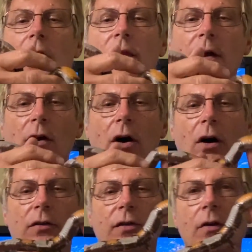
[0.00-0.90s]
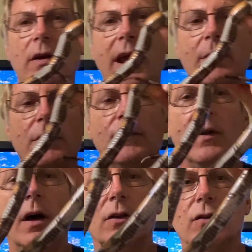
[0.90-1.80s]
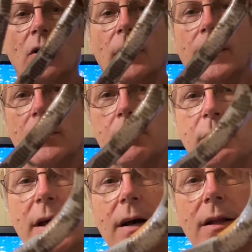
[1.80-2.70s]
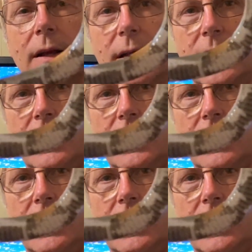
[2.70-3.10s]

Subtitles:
they're also camouflaged on their belly.